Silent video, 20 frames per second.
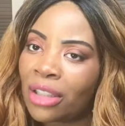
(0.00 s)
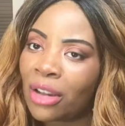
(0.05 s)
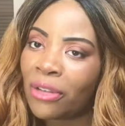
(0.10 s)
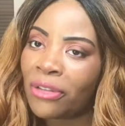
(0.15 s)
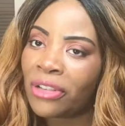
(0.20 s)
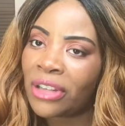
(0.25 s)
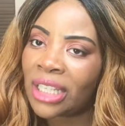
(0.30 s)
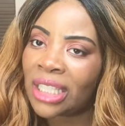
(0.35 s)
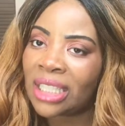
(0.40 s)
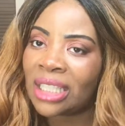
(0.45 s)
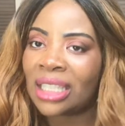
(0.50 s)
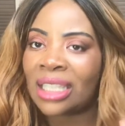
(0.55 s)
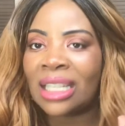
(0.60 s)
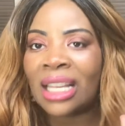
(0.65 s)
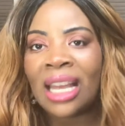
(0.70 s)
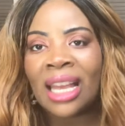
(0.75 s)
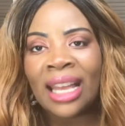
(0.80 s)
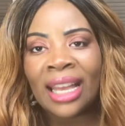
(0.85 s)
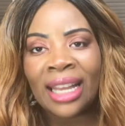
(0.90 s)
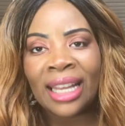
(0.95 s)
Don't forget
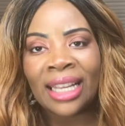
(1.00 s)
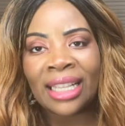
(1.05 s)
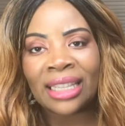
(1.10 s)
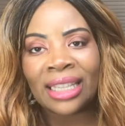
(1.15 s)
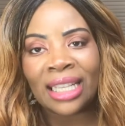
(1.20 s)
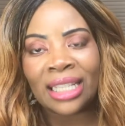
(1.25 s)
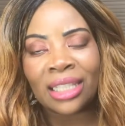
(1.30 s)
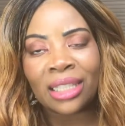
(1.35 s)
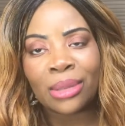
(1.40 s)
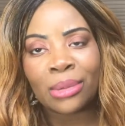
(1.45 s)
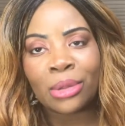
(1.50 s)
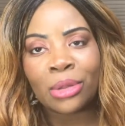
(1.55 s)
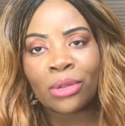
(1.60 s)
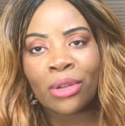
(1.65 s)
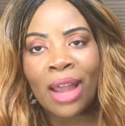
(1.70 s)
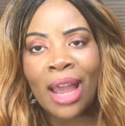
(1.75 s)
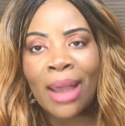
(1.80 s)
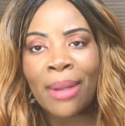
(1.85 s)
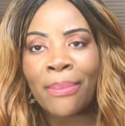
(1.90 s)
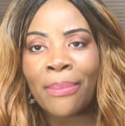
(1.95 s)
to hit that
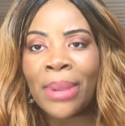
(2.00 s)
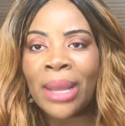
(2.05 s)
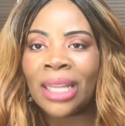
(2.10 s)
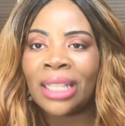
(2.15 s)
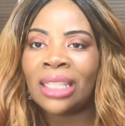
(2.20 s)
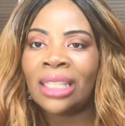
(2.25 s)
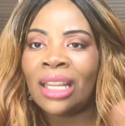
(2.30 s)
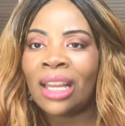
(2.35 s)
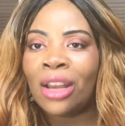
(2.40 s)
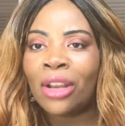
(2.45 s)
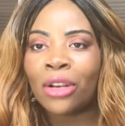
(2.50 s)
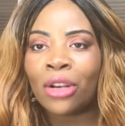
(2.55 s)
subscribe button.